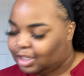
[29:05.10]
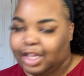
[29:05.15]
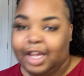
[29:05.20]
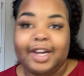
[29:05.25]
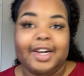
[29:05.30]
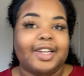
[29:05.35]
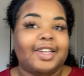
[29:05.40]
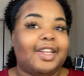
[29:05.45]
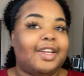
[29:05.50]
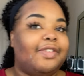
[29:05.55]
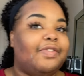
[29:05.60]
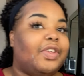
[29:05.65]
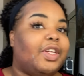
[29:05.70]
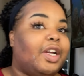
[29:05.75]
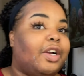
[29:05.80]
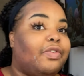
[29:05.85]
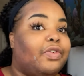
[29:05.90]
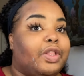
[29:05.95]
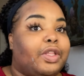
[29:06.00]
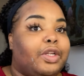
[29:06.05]
I love it.
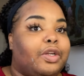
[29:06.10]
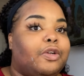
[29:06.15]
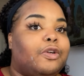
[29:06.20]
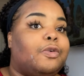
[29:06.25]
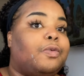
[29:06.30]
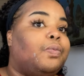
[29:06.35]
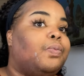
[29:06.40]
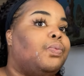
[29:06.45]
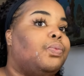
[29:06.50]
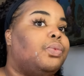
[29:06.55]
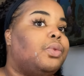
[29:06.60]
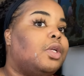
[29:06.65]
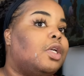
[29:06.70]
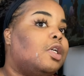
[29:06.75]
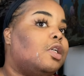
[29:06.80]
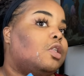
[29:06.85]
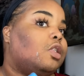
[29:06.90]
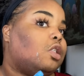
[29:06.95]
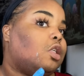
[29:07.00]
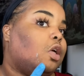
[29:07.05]
I really do.
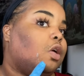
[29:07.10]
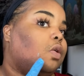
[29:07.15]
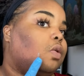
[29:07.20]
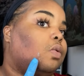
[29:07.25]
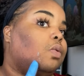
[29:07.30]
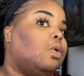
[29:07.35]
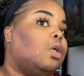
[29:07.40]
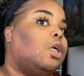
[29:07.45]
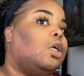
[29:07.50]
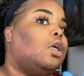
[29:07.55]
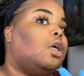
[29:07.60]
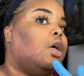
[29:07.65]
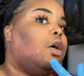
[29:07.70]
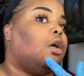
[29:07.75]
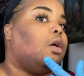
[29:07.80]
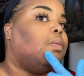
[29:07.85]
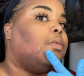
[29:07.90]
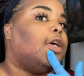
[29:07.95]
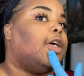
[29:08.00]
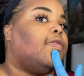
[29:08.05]
So
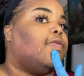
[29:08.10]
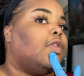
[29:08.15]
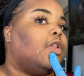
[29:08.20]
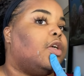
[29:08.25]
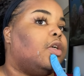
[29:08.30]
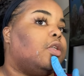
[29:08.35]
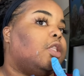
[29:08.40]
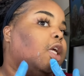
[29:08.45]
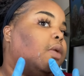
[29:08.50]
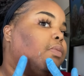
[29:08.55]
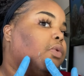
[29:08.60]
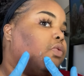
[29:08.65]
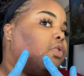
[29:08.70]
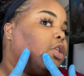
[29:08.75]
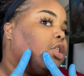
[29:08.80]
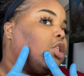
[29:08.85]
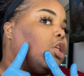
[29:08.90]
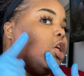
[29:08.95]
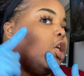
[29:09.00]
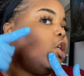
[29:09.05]
I've learned that
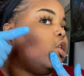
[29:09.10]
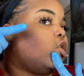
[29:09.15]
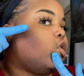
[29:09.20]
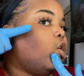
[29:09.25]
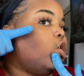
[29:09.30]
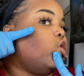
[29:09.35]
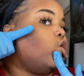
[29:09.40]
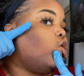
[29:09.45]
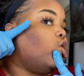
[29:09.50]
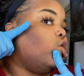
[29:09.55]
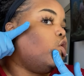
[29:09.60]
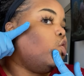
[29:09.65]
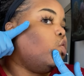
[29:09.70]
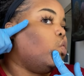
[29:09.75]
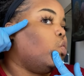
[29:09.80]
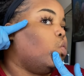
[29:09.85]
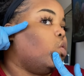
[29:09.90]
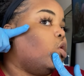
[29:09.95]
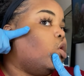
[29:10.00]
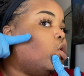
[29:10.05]
Marissa has started to
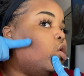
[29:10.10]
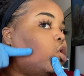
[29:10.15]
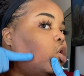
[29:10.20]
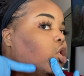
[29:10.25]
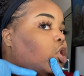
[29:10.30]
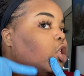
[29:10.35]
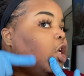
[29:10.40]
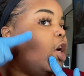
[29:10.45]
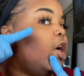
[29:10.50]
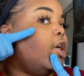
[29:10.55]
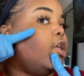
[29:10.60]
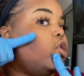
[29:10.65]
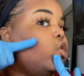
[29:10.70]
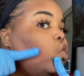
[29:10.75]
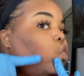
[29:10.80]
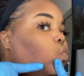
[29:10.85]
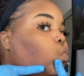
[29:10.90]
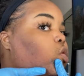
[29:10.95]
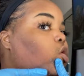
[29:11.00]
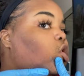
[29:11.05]
do the side
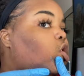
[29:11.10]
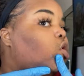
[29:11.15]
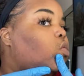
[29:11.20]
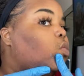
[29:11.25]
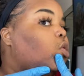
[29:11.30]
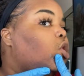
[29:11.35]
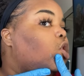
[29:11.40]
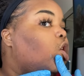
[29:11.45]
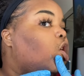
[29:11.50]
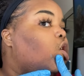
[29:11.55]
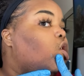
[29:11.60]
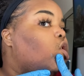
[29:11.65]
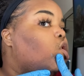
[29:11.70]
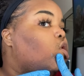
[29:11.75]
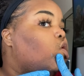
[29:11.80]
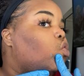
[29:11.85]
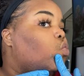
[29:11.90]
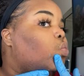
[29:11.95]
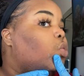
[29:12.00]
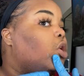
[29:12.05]
strips coming down a
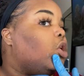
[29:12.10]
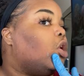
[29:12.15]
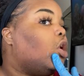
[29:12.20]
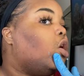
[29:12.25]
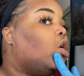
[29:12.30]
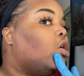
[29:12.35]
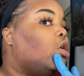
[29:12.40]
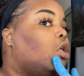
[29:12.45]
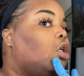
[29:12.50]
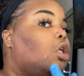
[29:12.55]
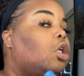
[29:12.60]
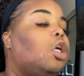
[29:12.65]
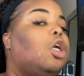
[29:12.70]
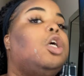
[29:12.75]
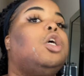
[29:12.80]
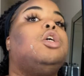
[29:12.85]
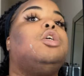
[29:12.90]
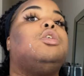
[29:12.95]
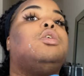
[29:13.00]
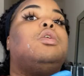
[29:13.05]
little bit longer
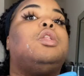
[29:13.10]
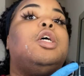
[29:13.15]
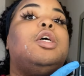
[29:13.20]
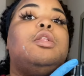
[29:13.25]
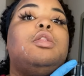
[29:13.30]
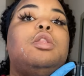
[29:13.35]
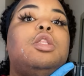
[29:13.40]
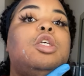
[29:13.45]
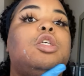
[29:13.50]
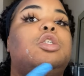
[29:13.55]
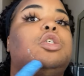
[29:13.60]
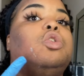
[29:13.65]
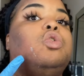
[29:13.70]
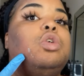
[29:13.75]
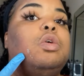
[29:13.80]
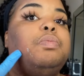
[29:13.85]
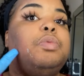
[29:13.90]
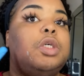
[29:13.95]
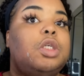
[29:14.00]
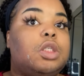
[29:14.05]
so that this
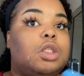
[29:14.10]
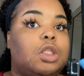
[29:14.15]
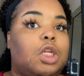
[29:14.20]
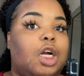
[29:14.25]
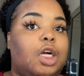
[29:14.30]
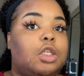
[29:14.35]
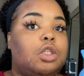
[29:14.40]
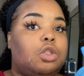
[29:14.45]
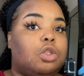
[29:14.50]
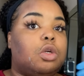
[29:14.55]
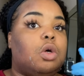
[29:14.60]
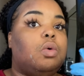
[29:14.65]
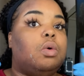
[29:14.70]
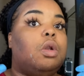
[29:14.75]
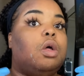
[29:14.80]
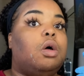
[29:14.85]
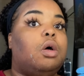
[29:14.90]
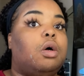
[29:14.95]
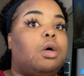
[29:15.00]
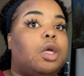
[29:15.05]
strip is not so
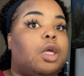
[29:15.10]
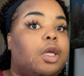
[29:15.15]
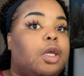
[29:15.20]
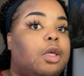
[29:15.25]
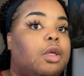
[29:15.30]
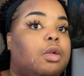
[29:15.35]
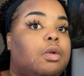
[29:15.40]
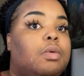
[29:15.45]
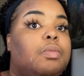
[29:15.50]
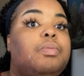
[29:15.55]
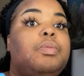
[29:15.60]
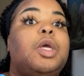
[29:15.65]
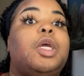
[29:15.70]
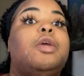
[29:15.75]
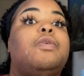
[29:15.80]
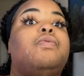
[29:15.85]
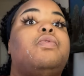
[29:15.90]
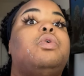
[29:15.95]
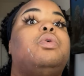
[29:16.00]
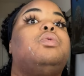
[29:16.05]
long and
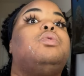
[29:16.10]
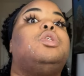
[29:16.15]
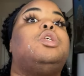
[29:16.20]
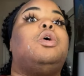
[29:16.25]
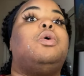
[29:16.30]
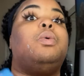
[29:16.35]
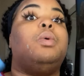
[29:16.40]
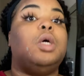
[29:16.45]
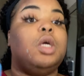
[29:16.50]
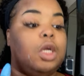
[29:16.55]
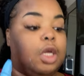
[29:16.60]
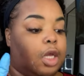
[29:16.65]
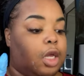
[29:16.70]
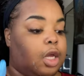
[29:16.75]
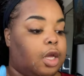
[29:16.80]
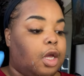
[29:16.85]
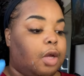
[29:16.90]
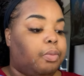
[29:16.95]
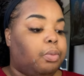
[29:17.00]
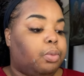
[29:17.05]
painful. So
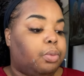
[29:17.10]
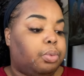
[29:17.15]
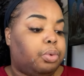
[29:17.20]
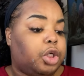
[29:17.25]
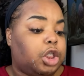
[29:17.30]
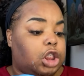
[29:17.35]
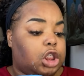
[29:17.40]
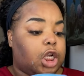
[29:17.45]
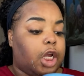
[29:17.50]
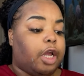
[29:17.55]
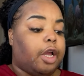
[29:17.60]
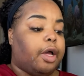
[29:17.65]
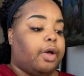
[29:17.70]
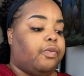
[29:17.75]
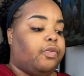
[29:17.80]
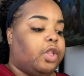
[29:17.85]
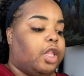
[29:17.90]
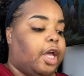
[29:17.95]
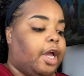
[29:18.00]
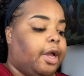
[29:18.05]
appreciate her
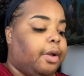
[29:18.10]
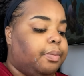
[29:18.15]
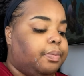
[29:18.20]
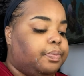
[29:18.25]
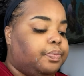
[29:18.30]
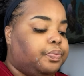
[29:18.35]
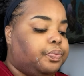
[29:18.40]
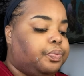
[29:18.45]
for that.